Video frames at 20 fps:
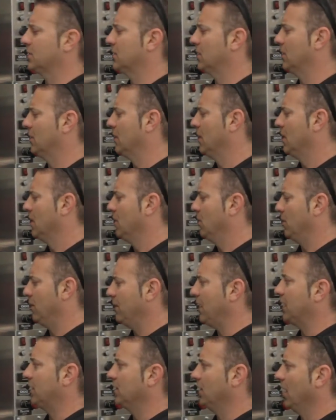So we've
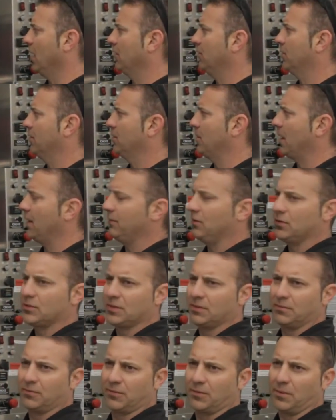had good luck with them. I've
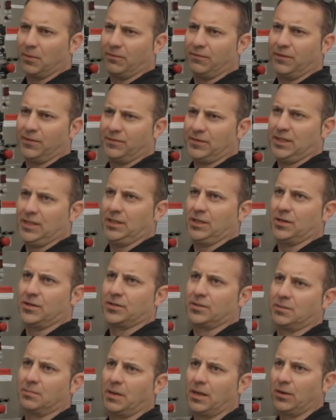used them for about 15
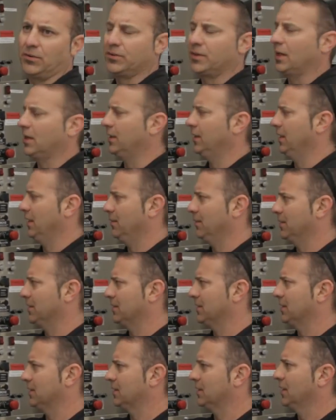years in my own duct cleaning
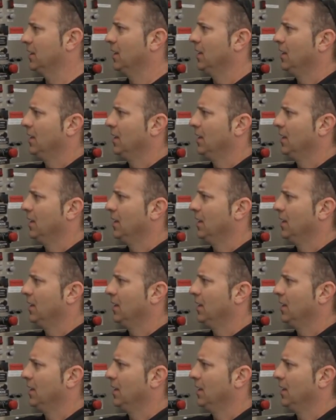business,